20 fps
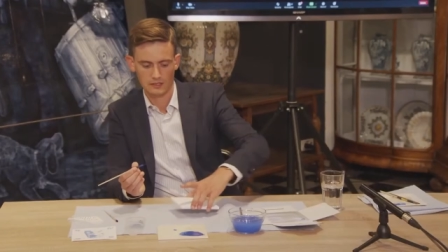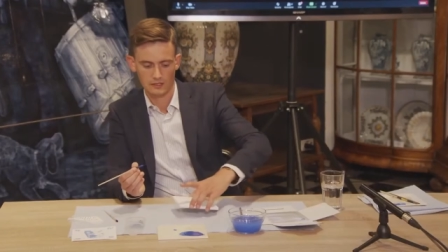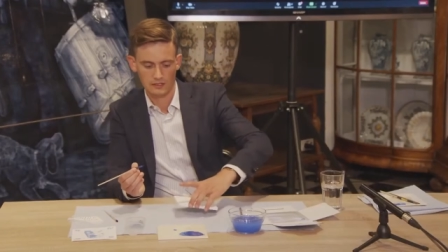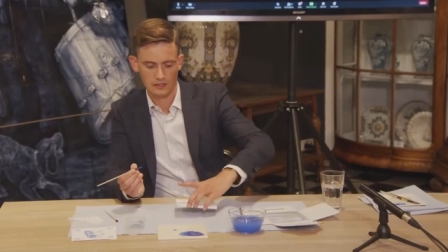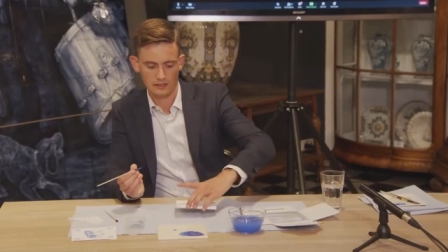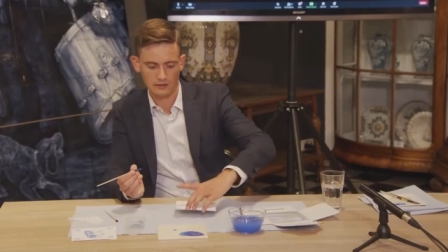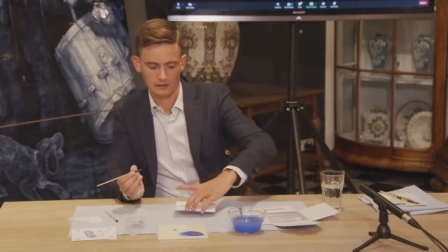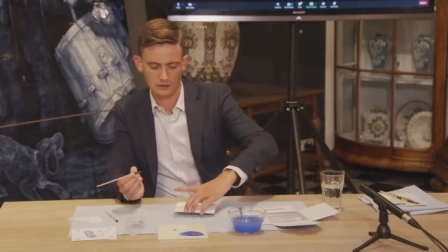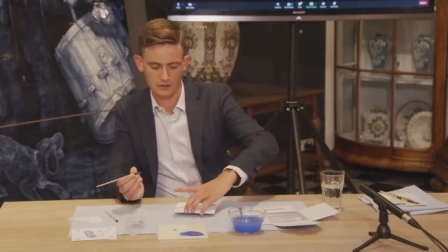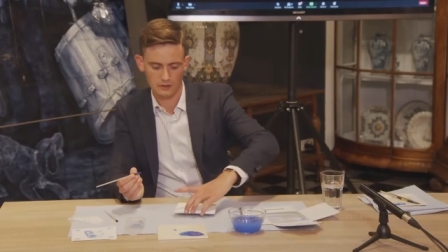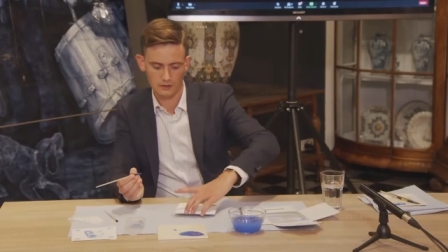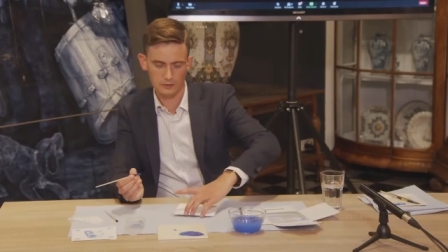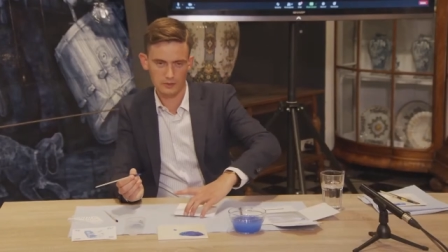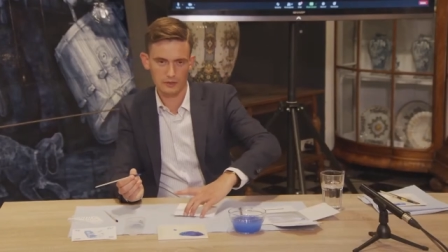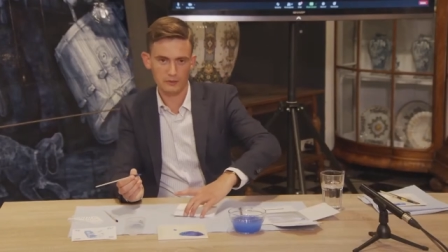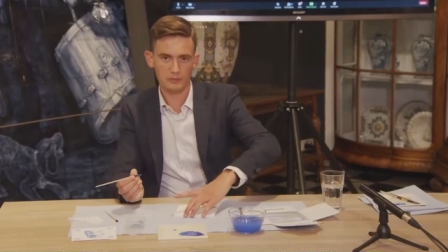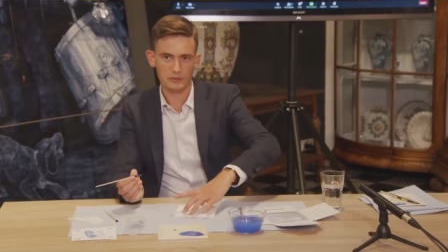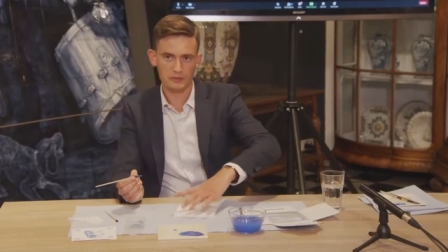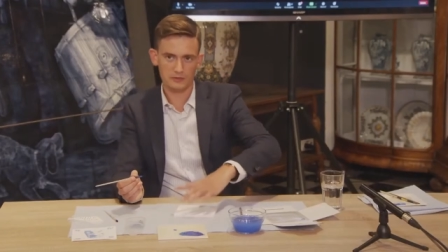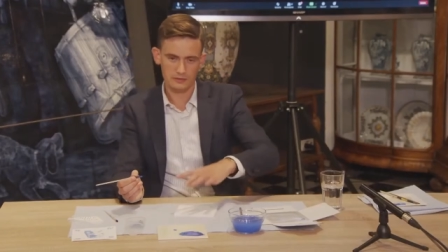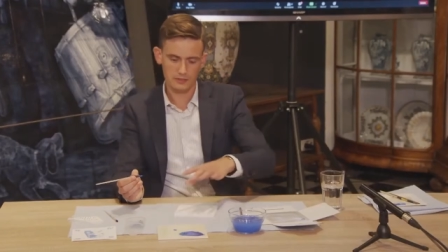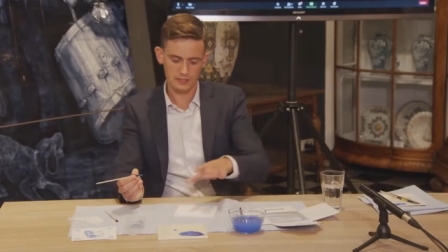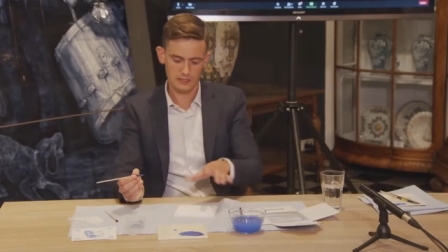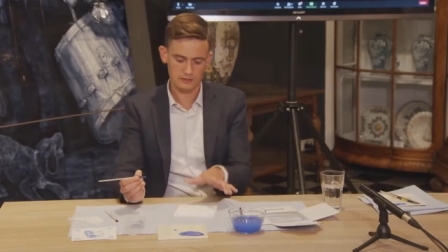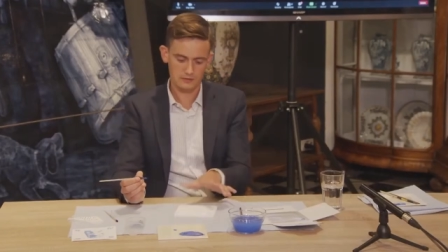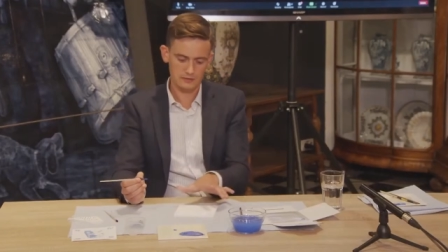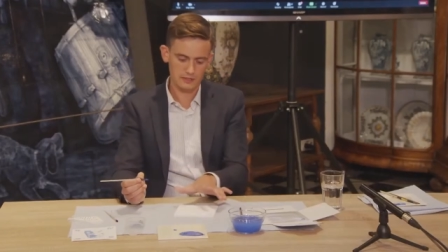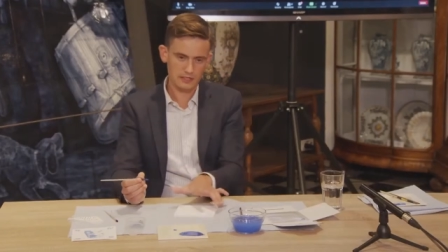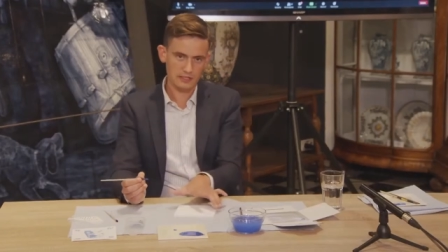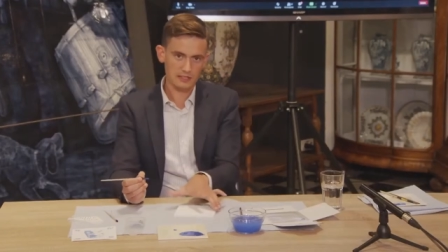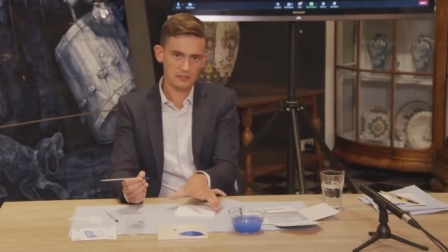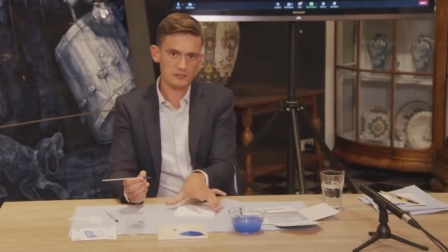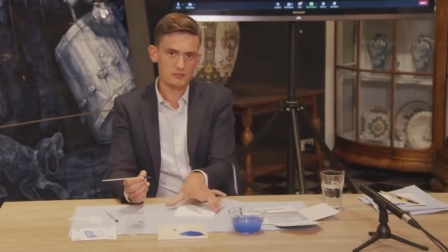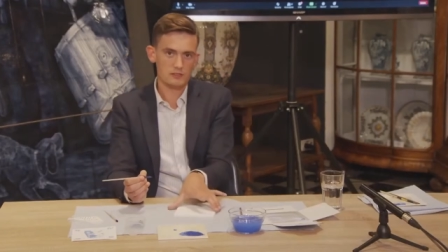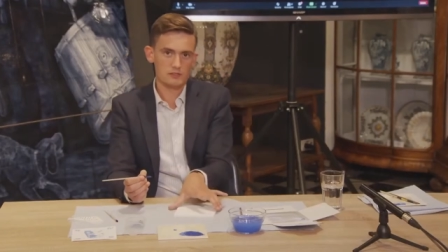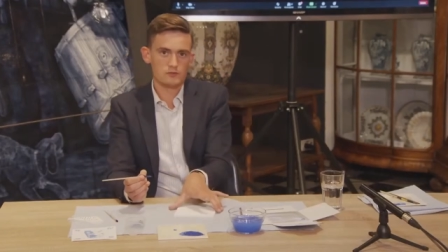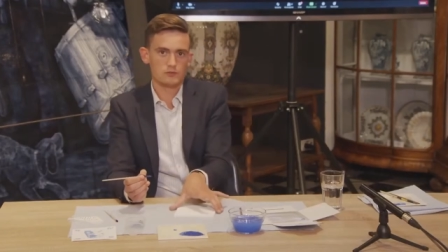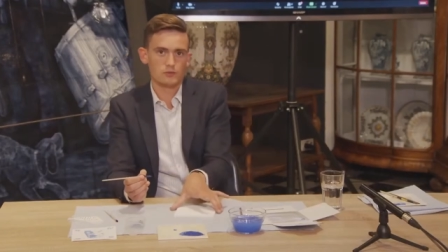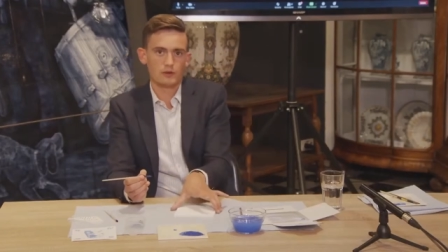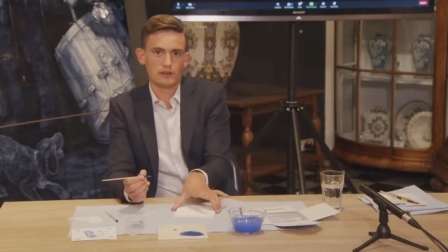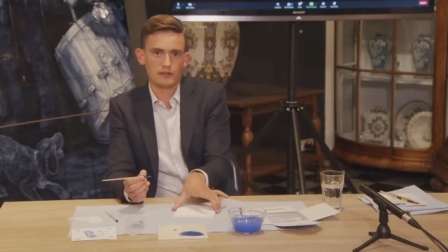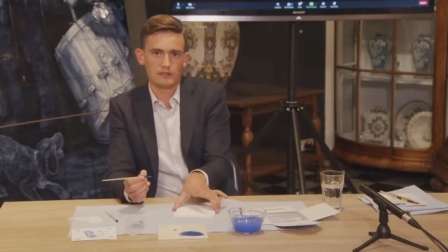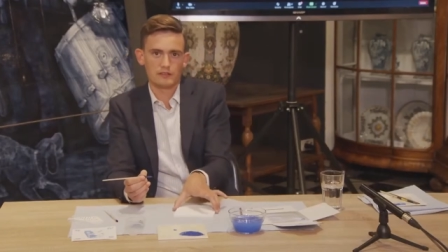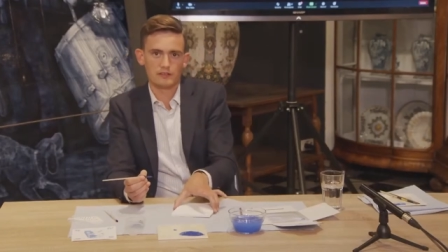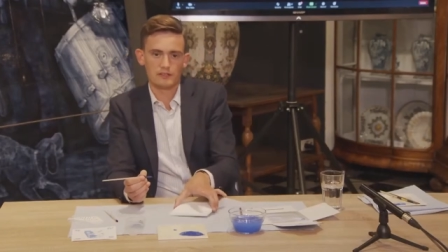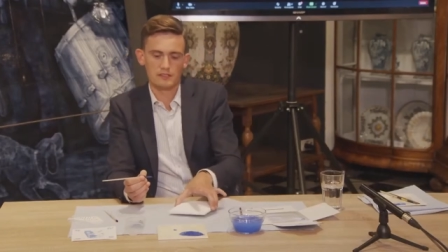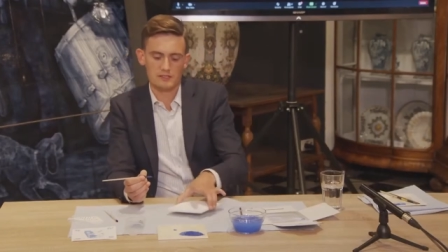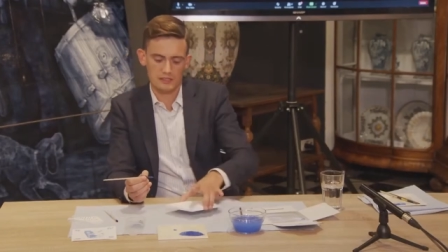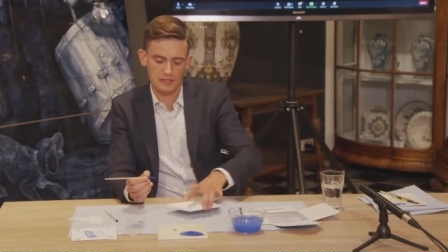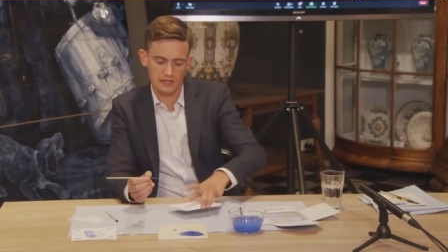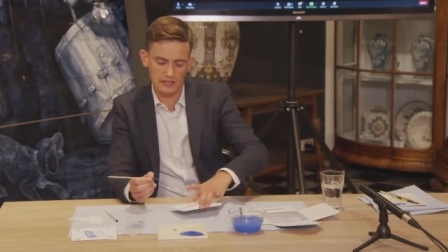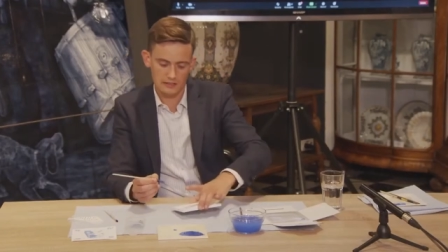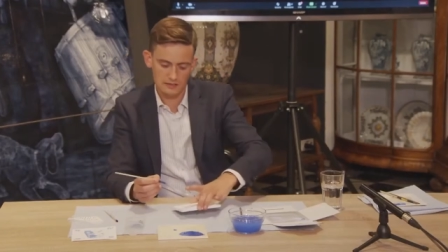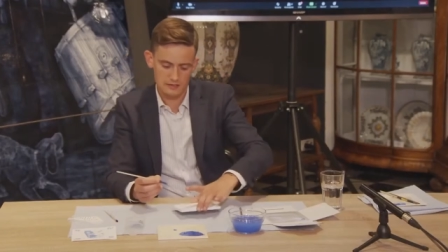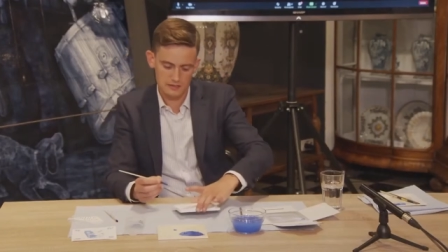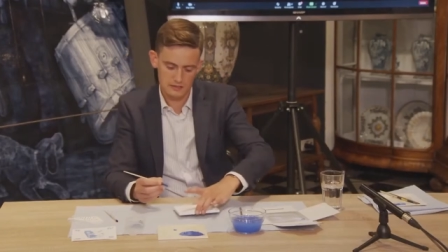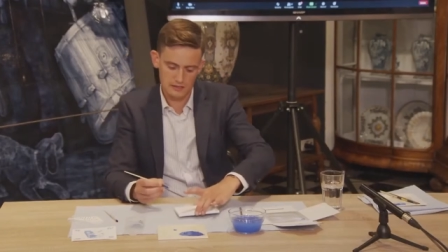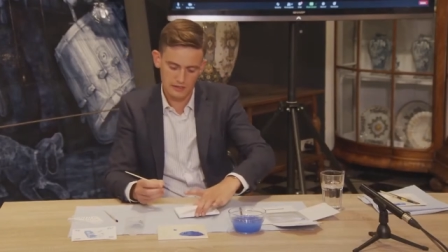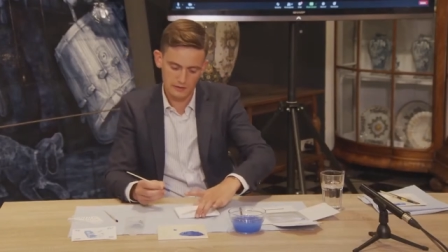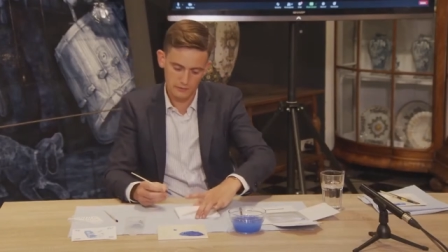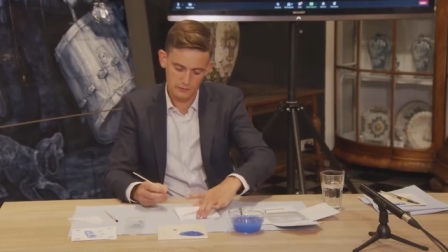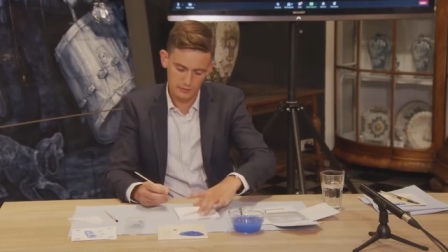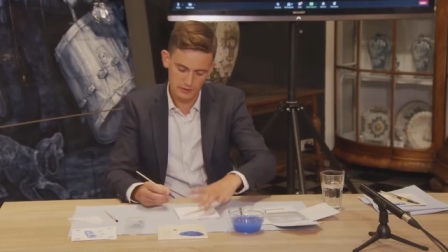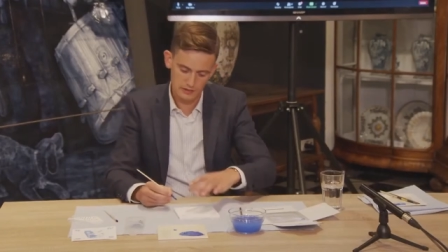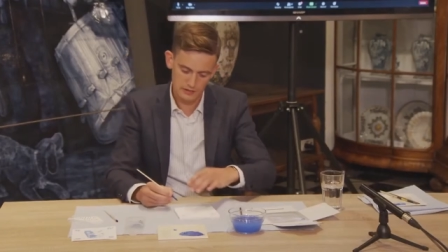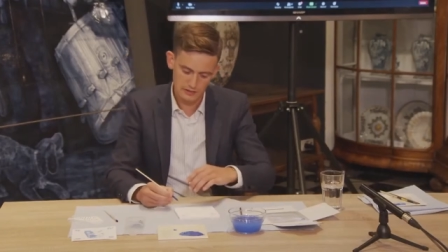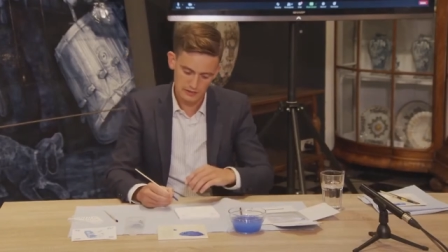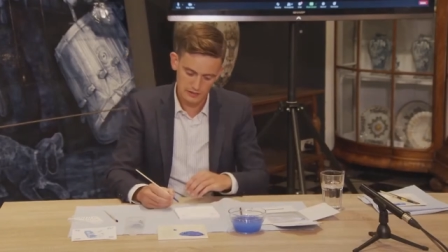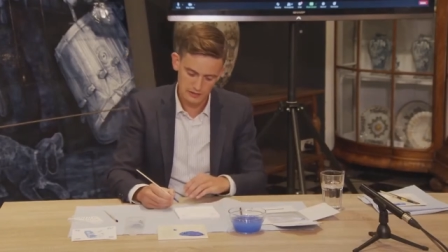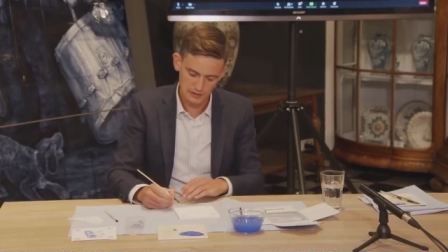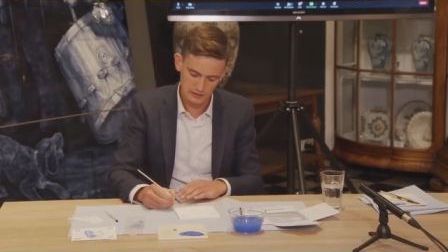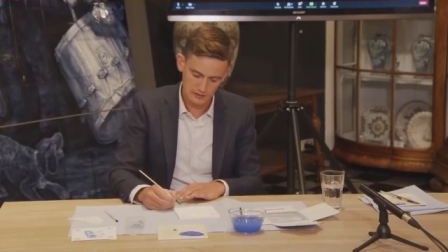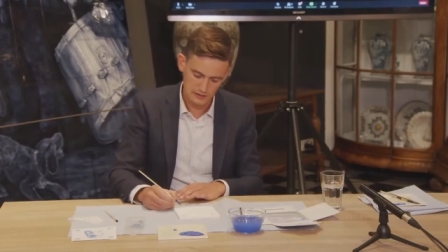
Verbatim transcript: And the girl with the pearl earring is just one of the designs that we uh,